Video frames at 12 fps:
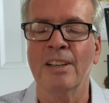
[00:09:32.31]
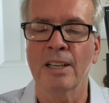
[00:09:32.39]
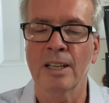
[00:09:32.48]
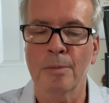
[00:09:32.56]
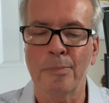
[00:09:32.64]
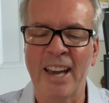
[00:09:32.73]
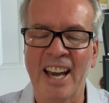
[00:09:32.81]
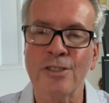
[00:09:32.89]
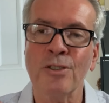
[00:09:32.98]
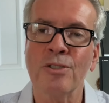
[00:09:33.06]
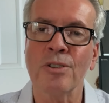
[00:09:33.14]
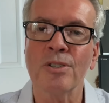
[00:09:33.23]
uh,
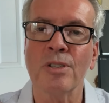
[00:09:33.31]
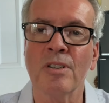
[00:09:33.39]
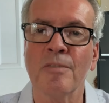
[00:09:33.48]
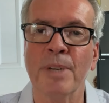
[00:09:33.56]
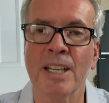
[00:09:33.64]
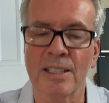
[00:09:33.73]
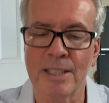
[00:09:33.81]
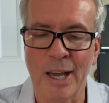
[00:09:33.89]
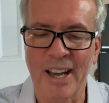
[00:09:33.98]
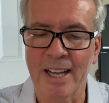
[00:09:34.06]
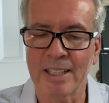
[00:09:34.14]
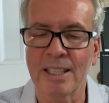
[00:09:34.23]
passengers who have been
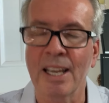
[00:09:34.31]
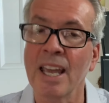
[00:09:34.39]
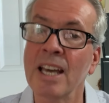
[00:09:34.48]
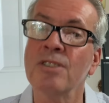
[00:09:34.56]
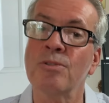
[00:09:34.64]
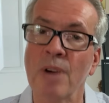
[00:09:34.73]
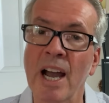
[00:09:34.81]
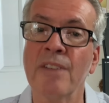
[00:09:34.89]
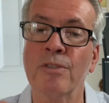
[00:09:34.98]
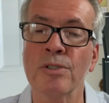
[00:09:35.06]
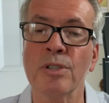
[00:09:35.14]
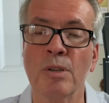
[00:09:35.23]
attacked and
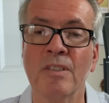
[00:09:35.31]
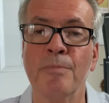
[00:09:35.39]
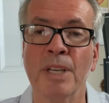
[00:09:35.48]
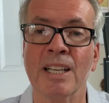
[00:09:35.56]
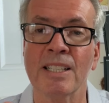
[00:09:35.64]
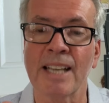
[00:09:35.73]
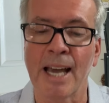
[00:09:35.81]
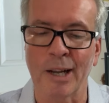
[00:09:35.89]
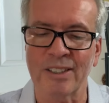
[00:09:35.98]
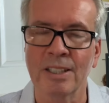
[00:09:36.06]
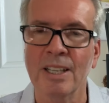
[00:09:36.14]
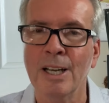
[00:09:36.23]
drivers who have been attacked.